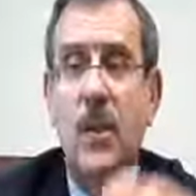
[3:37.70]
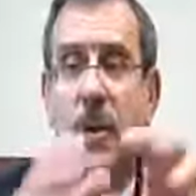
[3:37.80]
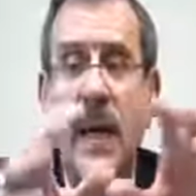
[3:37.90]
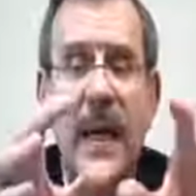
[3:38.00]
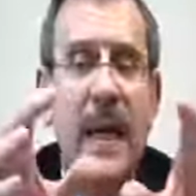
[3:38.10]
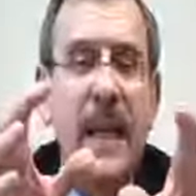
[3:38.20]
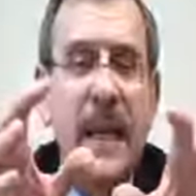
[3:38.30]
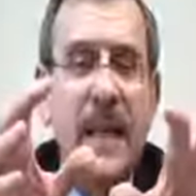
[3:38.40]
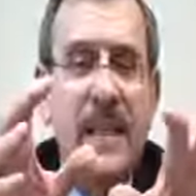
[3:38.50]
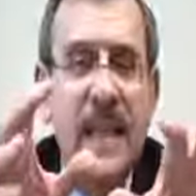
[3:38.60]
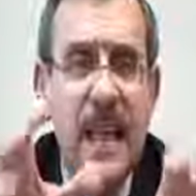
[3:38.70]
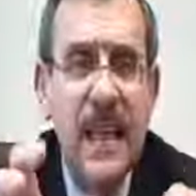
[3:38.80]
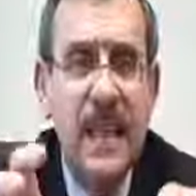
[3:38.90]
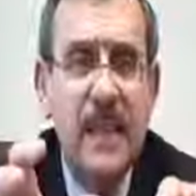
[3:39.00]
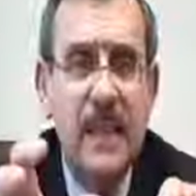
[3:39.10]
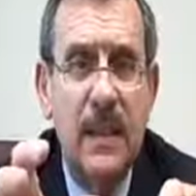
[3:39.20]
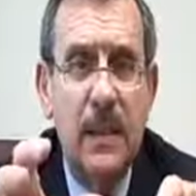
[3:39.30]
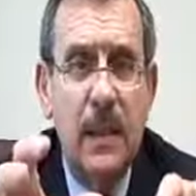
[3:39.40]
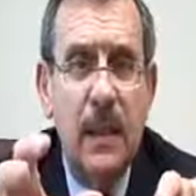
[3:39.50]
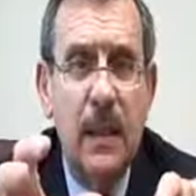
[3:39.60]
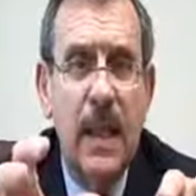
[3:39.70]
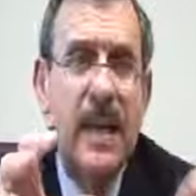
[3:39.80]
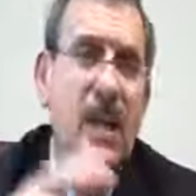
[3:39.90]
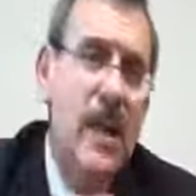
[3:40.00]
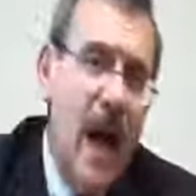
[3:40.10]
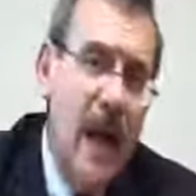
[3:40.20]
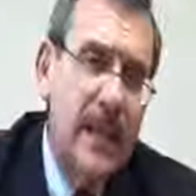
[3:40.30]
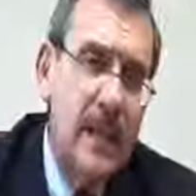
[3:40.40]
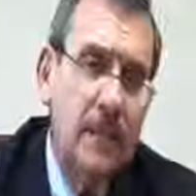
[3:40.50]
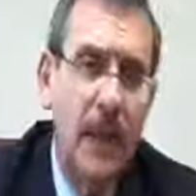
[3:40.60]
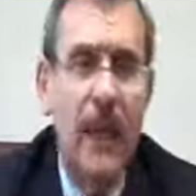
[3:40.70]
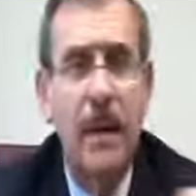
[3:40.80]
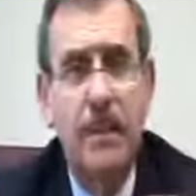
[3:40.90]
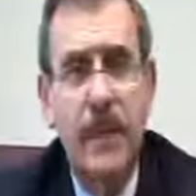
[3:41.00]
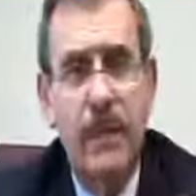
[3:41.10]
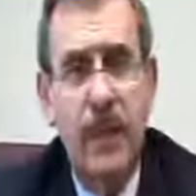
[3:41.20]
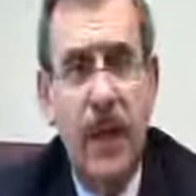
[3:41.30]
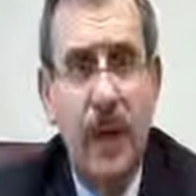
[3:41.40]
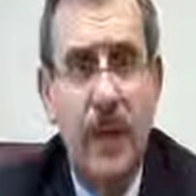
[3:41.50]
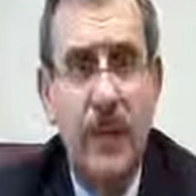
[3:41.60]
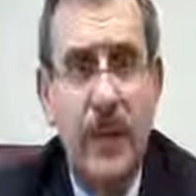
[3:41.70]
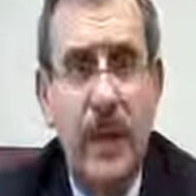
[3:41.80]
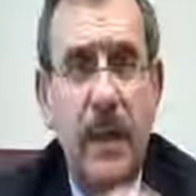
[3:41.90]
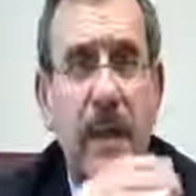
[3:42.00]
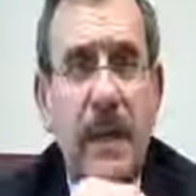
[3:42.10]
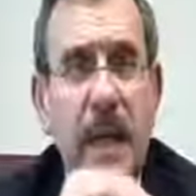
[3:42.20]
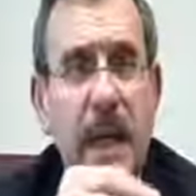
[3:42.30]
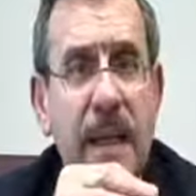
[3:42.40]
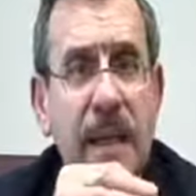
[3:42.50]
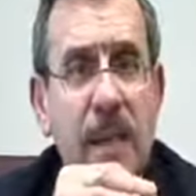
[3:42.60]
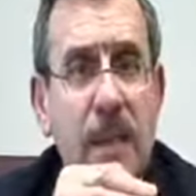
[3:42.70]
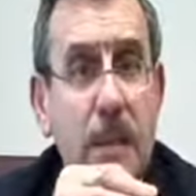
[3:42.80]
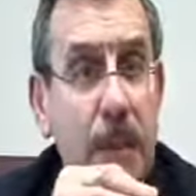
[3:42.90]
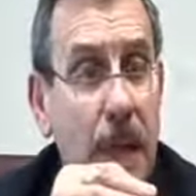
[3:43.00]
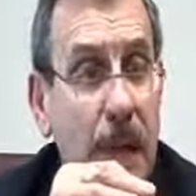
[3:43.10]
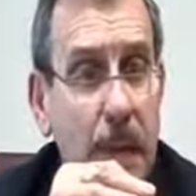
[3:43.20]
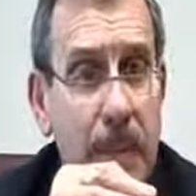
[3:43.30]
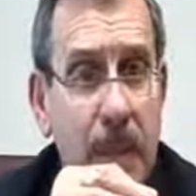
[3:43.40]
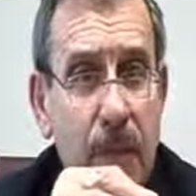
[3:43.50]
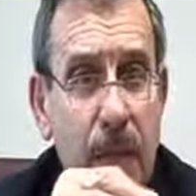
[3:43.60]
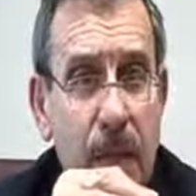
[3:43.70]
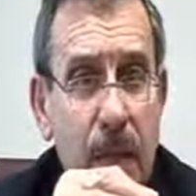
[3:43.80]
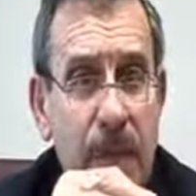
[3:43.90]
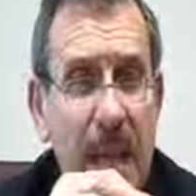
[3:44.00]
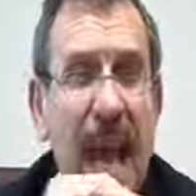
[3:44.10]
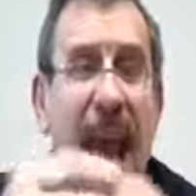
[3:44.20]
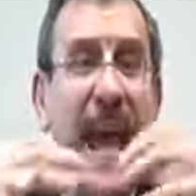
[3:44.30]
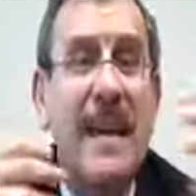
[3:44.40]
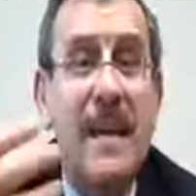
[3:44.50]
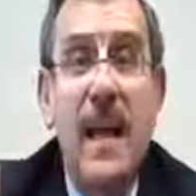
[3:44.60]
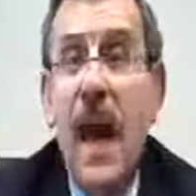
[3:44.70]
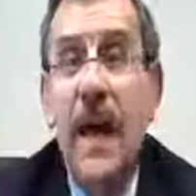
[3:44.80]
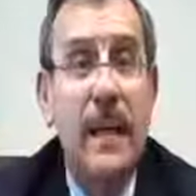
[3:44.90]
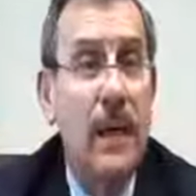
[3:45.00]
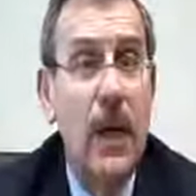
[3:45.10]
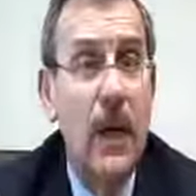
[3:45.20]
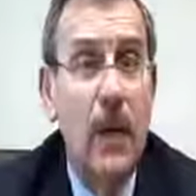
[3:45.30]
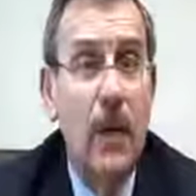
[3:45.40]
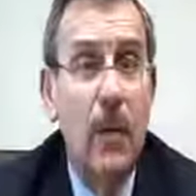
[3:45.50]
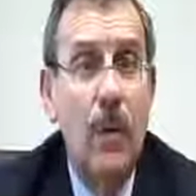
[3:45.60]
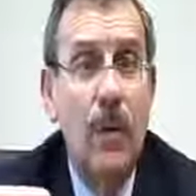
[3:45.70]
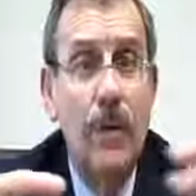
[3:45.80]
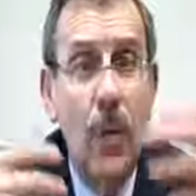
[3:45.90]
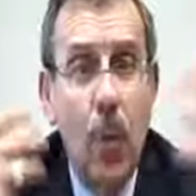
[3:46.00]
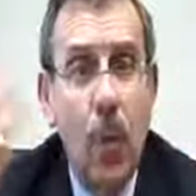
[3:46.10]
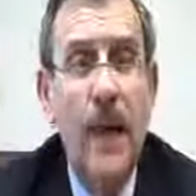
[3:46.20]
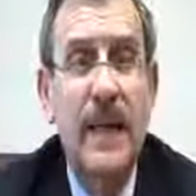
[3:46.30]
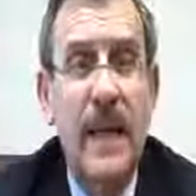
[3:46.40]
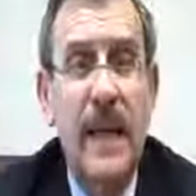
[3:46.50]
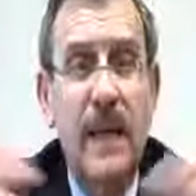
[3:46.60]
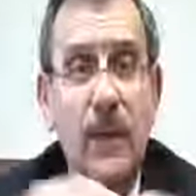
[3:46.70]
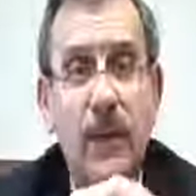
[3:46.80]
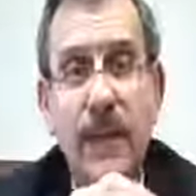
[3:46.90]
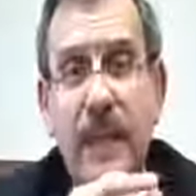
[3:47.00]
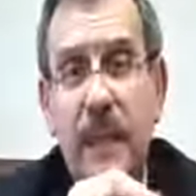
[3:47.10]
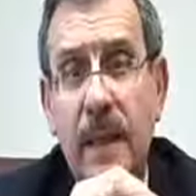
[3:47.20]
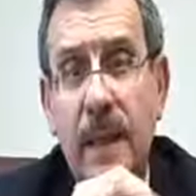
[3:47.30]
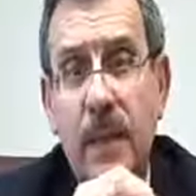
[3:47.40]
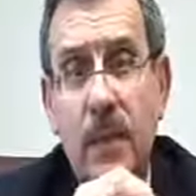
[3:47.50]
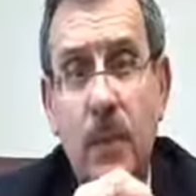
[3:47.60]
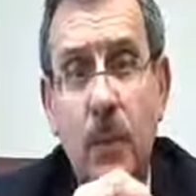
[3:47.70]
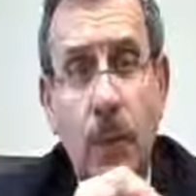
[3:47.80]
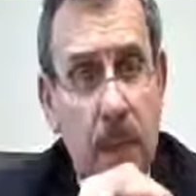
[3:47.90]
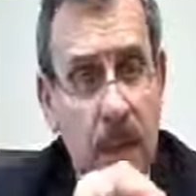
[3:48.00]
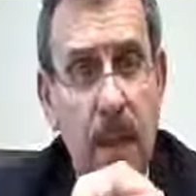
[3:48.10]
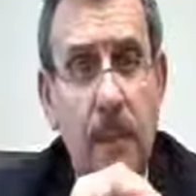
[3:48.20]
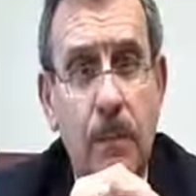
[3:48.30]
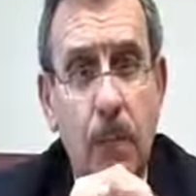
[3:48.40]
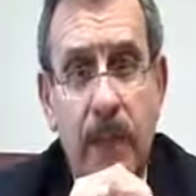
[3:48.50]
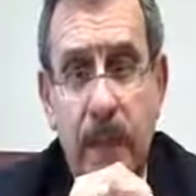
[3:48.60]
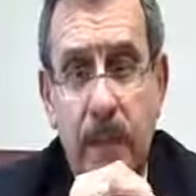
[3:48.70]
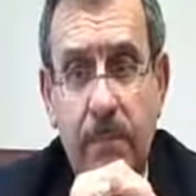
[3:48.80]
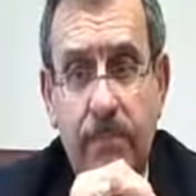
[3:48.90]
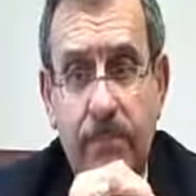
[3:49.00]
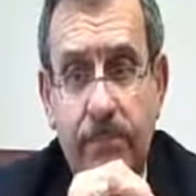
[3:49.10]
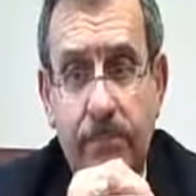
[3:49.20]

So it's easier not to become involved than it is to become involved and not know what kind of feelings will come with it.